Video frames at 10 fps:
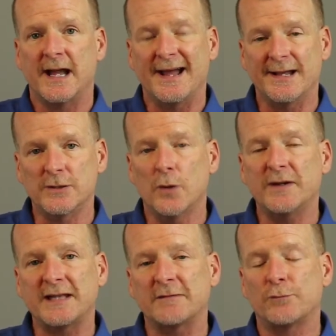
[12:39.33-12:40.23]
and
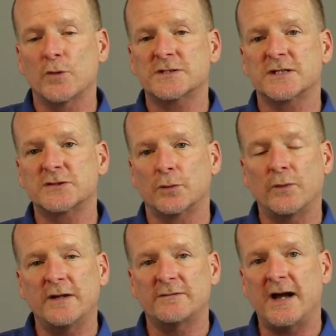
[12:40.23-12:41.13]
knowing that forces us to
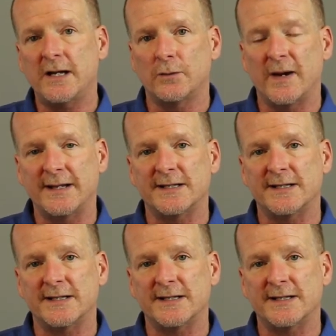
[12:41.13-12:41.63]
reevaluate